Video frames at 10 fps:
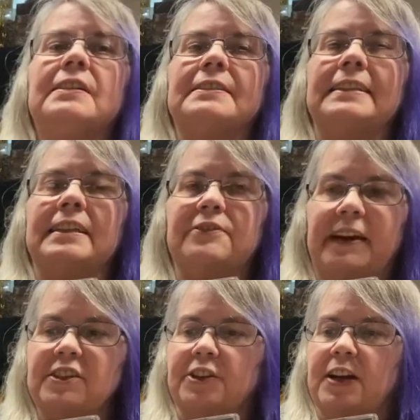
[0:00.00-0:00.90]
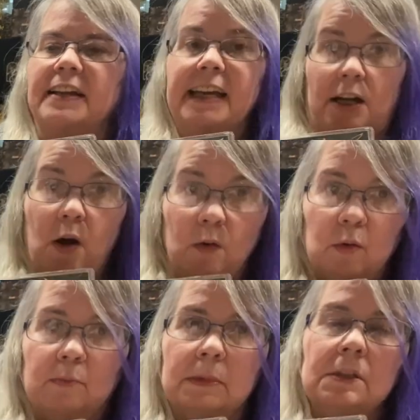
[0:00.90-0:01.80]
the adventure and get
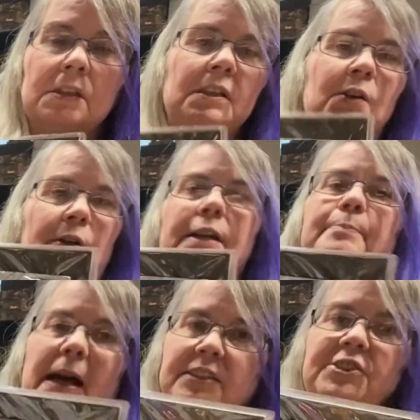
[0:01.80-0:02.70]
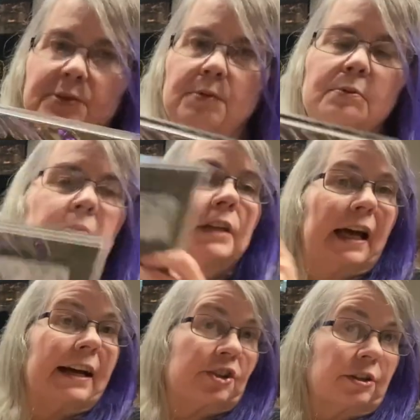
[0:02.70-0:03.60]
home or get back to the
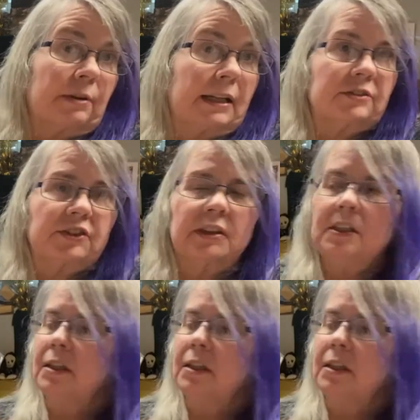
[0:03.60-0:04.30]
hatching grounds